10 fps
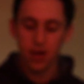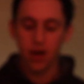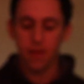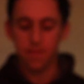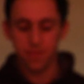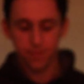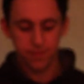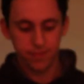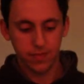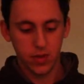
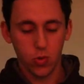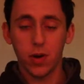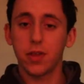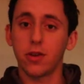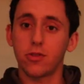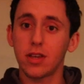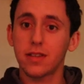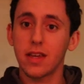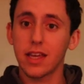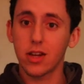whether you're
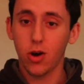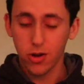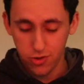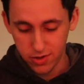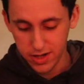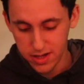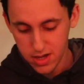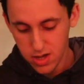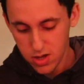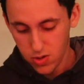just getting into archery
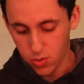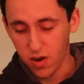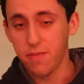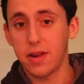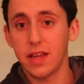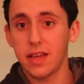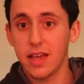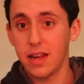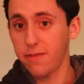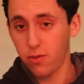or have been
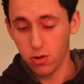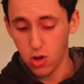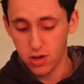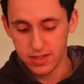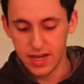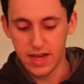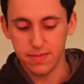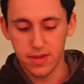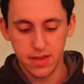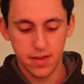in it for a long
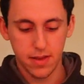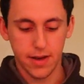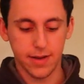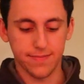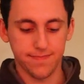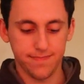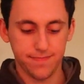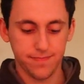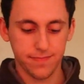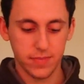time,
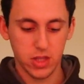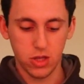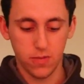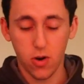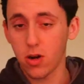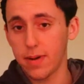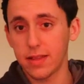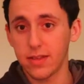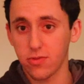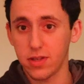you've heard
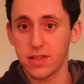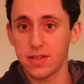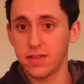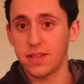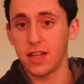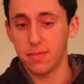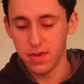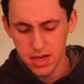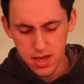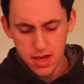about these releases and seen
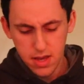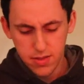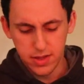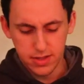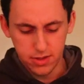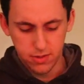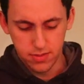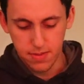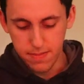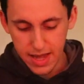them. This is
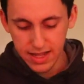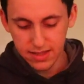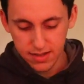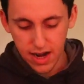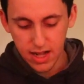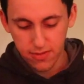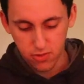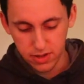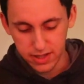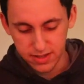the main style
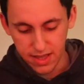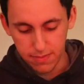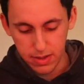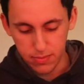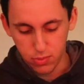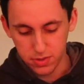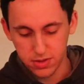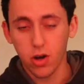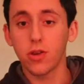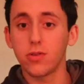of release that people will
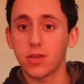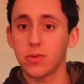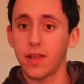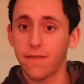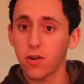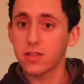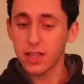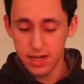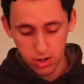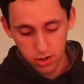start using when they
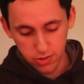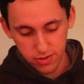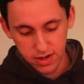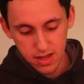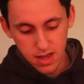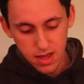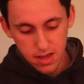first get into archery.